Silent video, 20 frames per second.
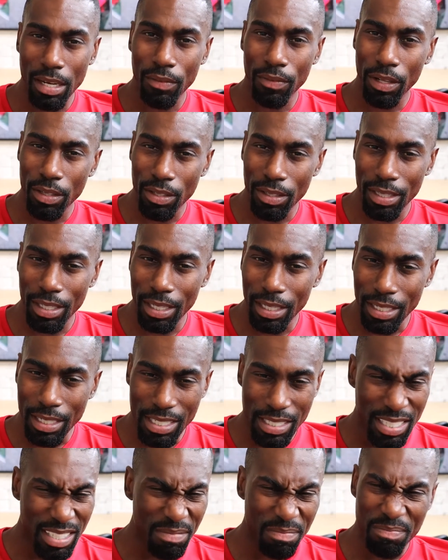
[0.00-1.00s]
of other
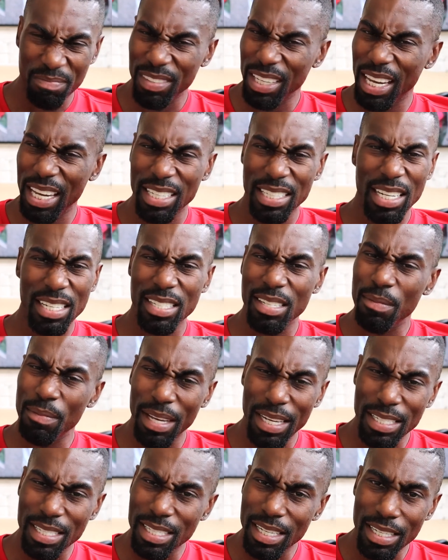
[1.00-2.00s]
things? It doesn't
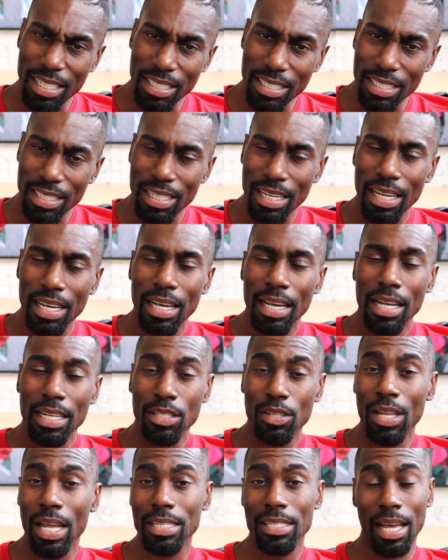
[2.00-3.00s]
make sense. So
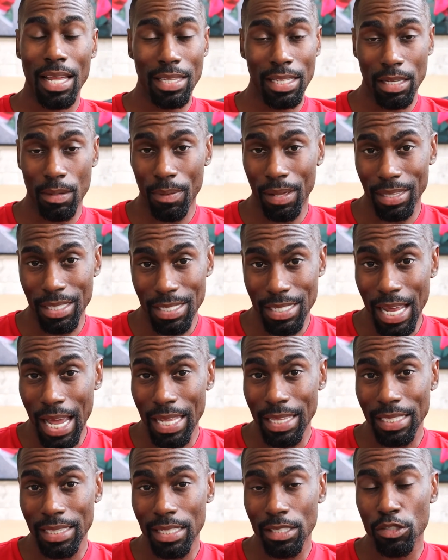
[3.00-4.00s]
that's how I think about this. I
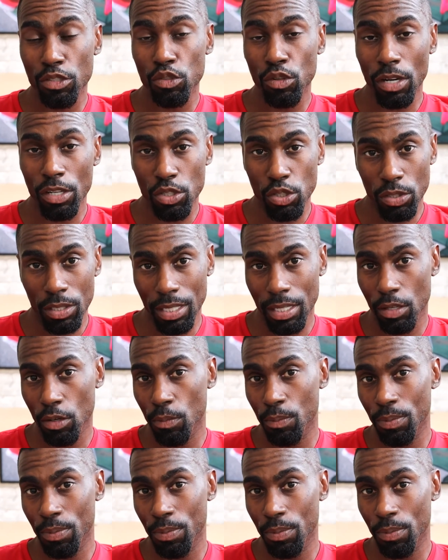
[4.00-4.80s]
think that structurally it'll